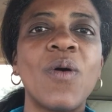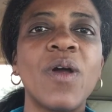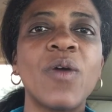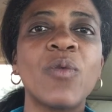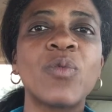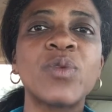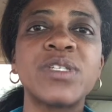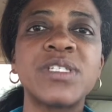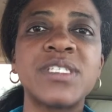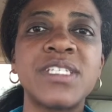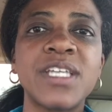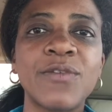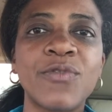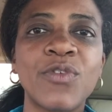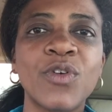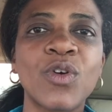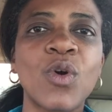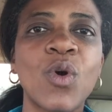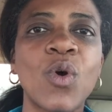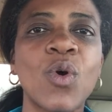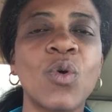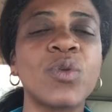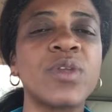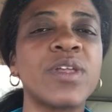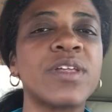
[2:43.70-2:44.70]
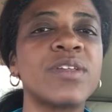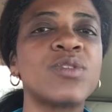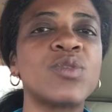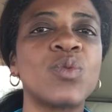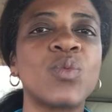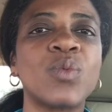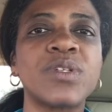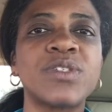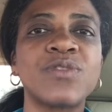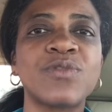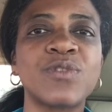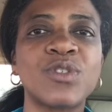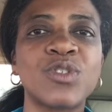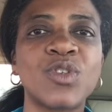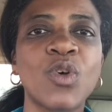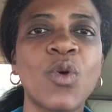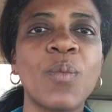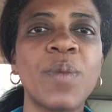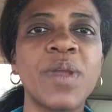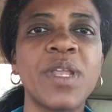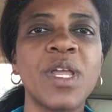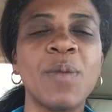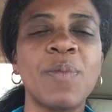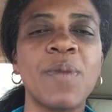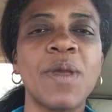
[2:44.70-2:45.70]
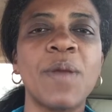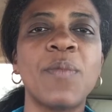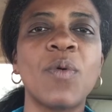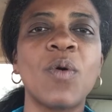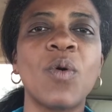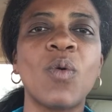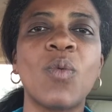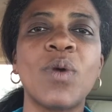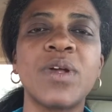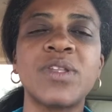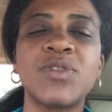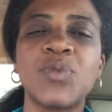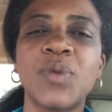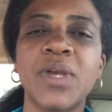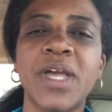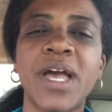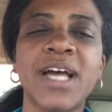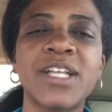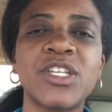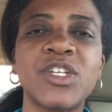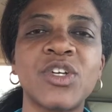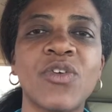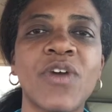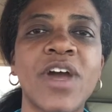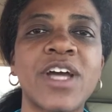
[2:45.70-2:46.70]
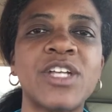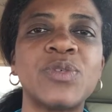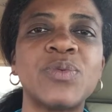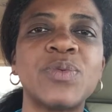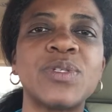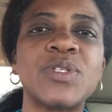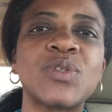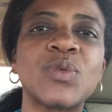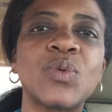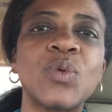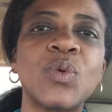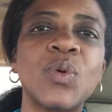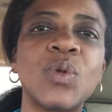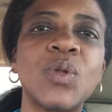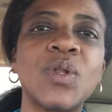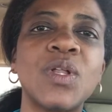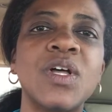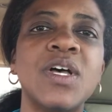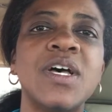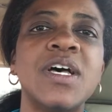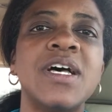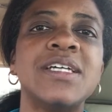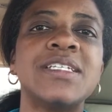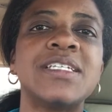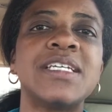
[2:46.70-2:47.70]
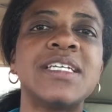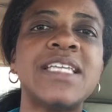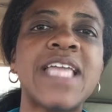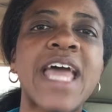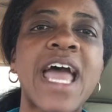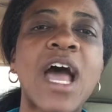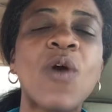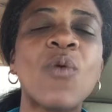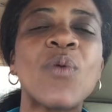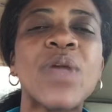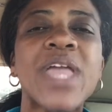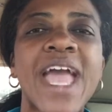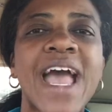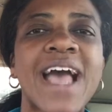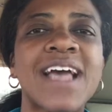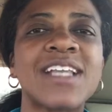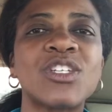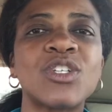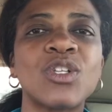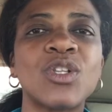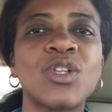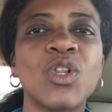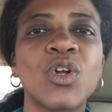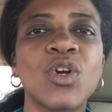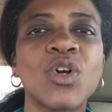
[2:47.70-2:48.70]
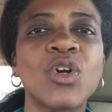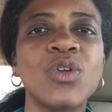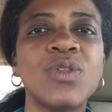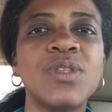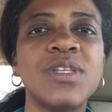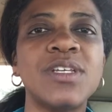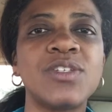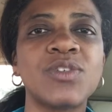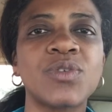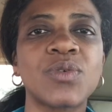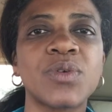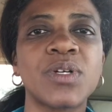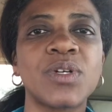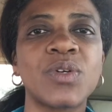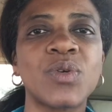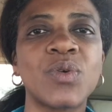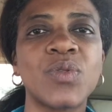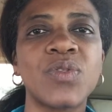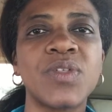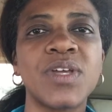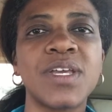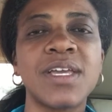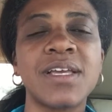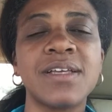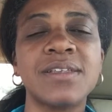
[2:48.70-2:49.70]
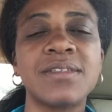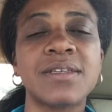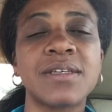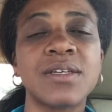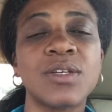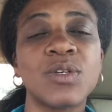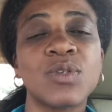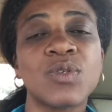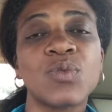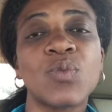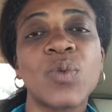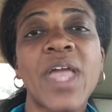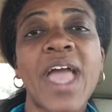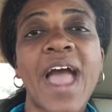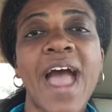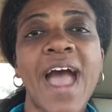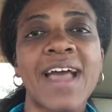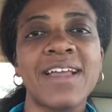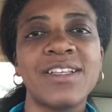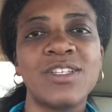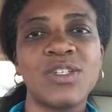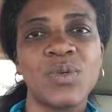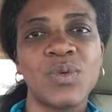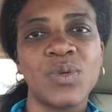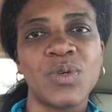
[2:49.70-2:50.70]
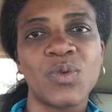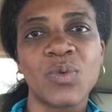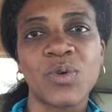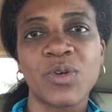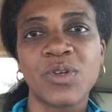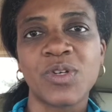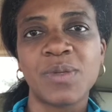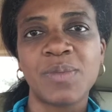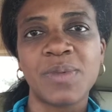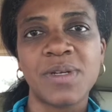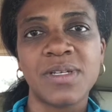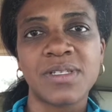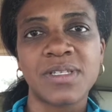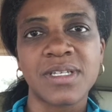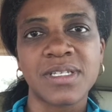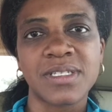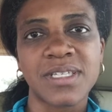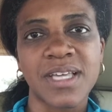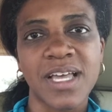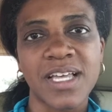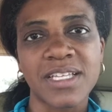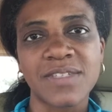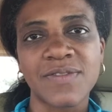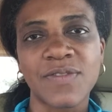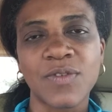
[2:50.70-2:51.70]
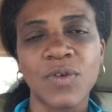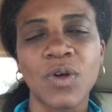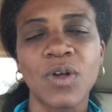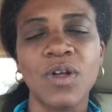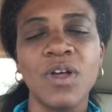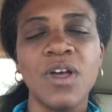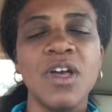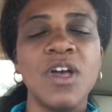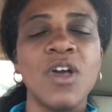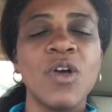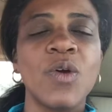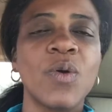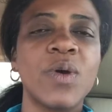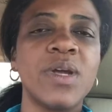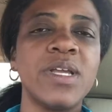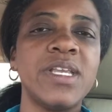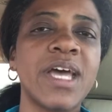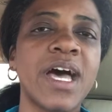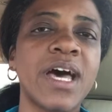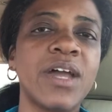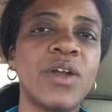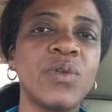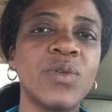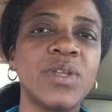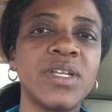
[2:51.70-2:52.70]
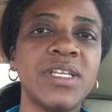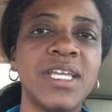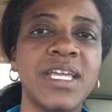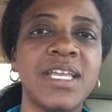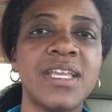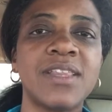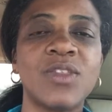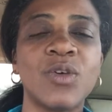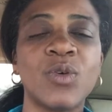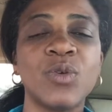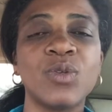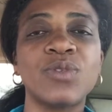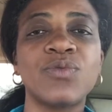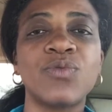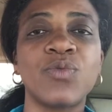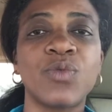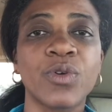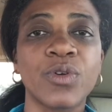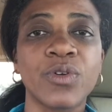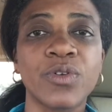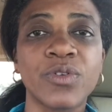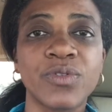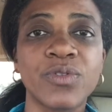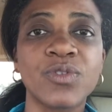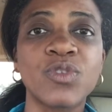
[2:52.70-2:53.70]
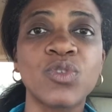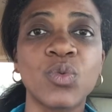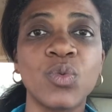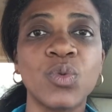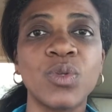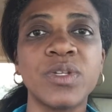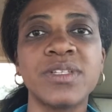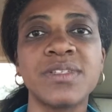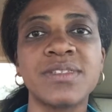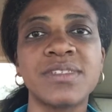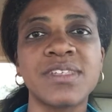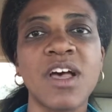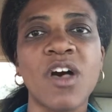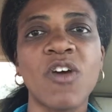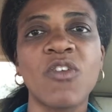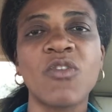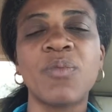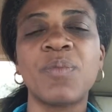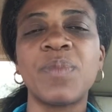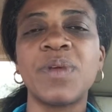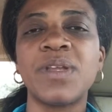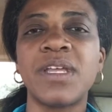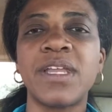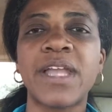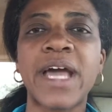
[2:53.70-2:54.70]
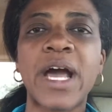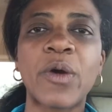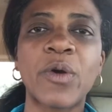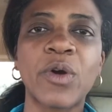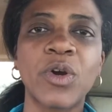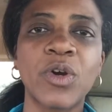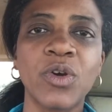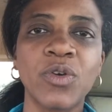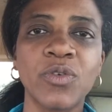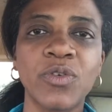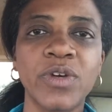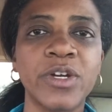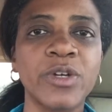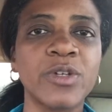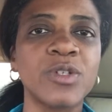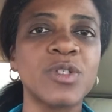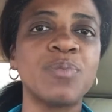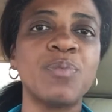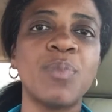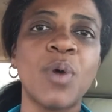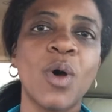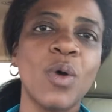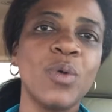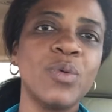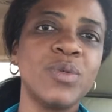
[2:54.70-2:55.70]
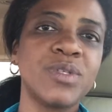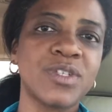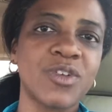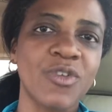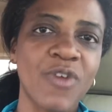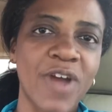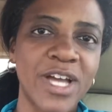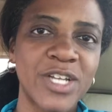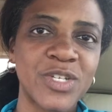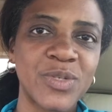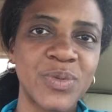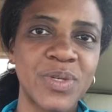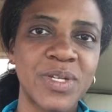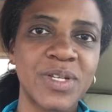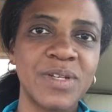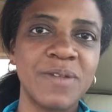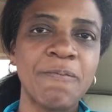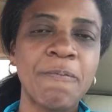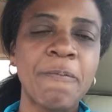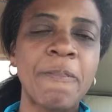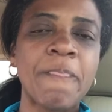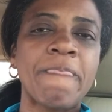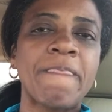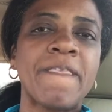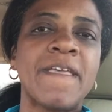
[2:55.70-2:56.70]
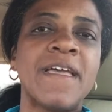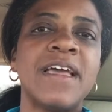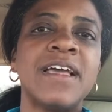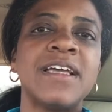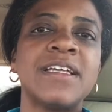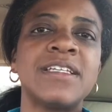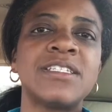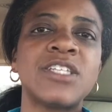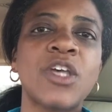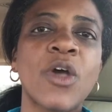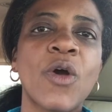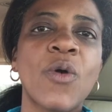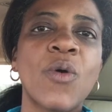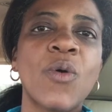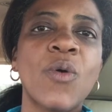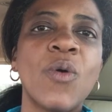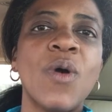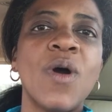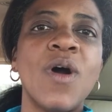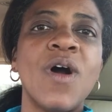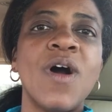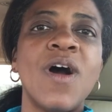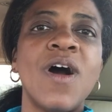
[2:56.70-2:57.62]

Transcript: it was difficult, as it was for so many people once we got to graduate school, to now we had to learn these critical thinking skills. We had to, in order to be successful. We not only needed those for school itself, but in our careers postgraduate. So